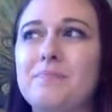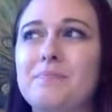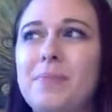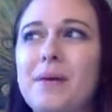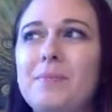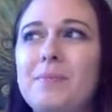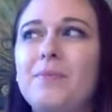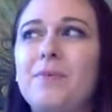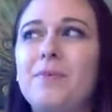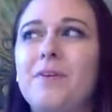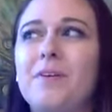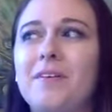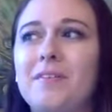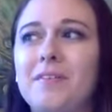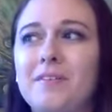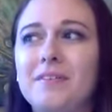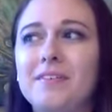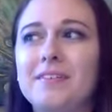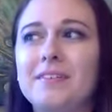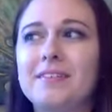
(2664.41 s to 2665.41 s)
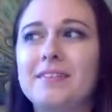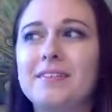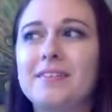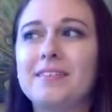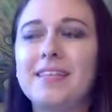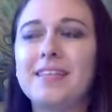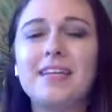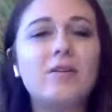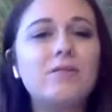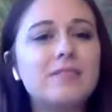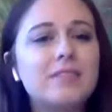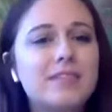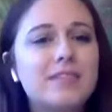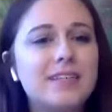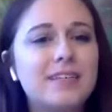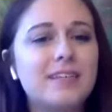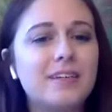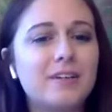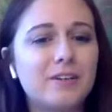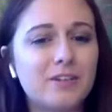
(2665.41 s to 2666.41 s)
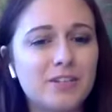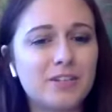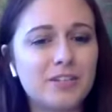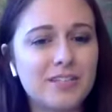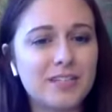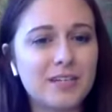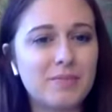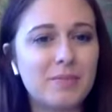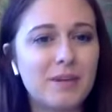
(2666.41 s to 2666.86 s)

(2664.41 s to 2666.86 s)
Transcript: people they don't see the urgency,